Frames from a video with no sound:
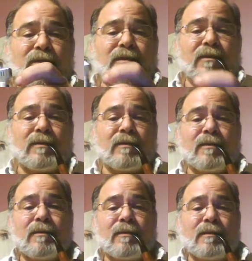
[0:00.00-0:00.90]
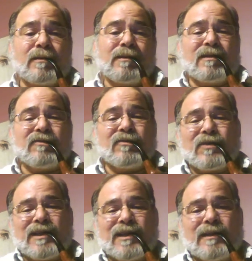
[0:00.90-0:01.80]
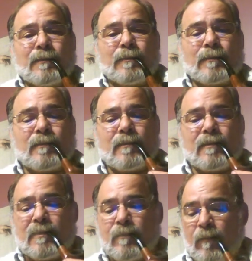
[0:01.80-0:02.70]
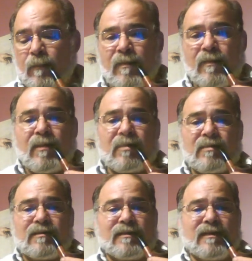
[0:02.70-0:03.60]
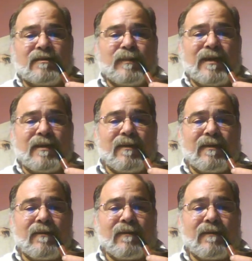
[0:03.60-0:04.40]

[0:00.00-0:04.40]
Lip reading: that are, they're okay. This thing's better.